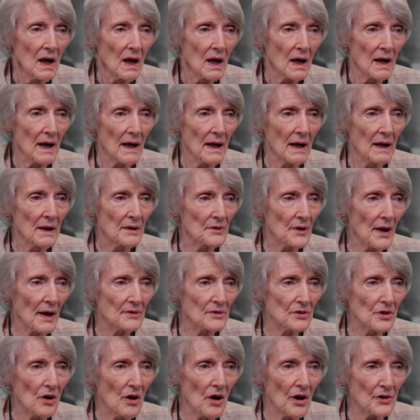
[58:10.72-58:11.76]
And I
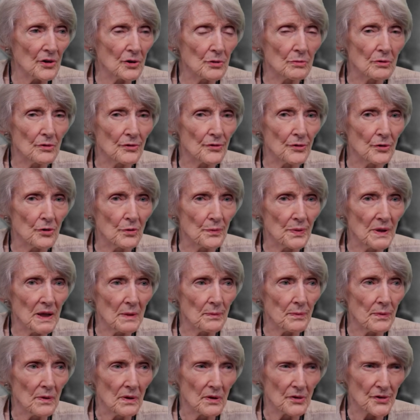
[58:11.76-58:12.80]
talked to a few
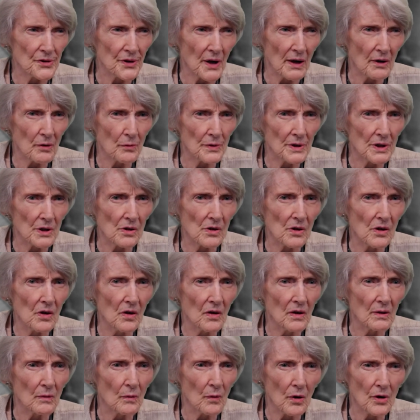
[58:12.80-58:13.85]
people, as I
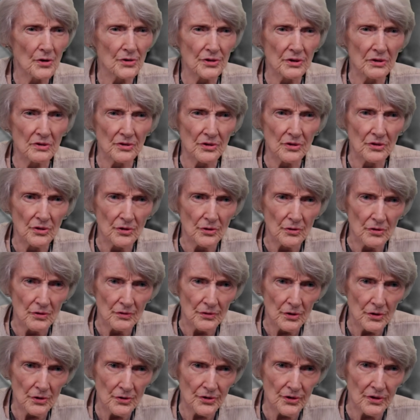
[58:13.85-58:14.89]
recall, at Washington
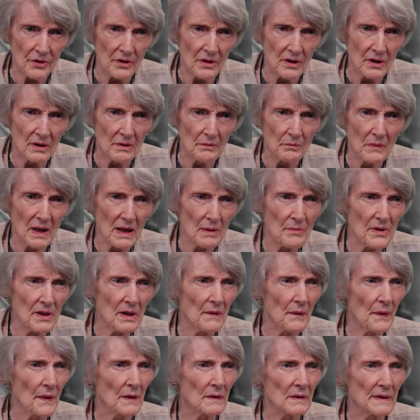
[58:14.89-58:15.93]
University and maybe
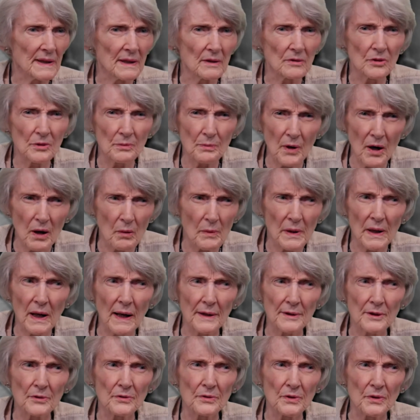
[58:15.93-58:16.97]
in the legal department,
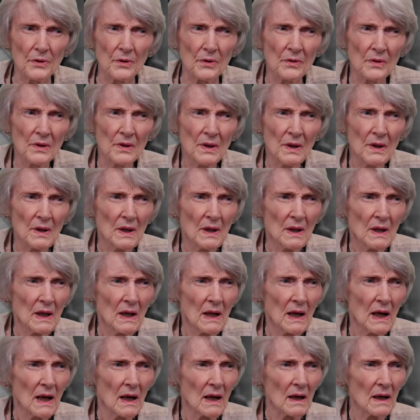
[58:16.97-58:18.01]
I don't know,
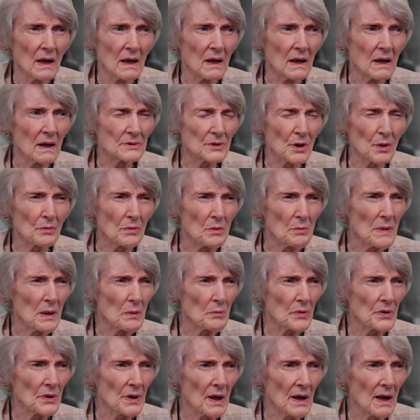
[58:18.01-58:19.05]
uh, don't
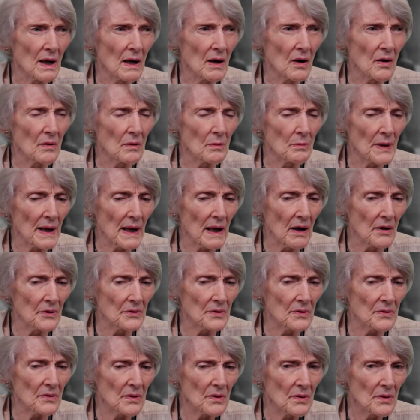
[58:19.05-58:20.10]
remember now, about
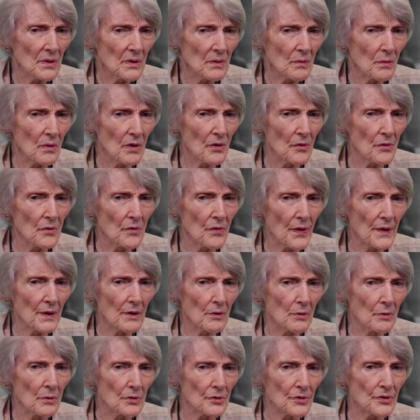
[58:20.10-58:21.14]
whether
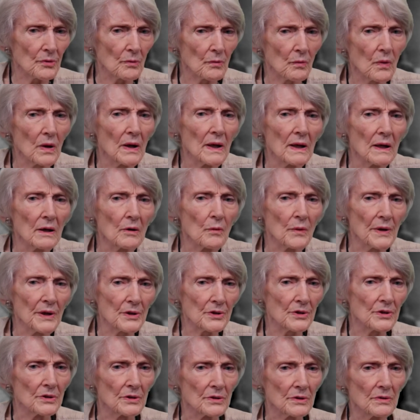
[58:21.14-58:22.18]
there was a way we
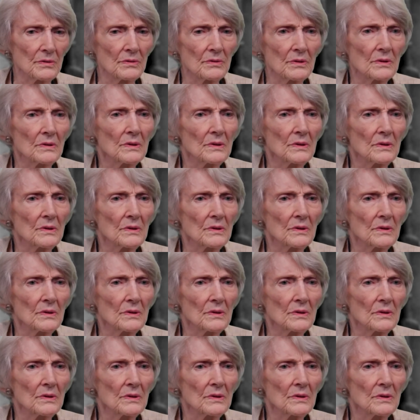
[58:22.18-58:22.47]
could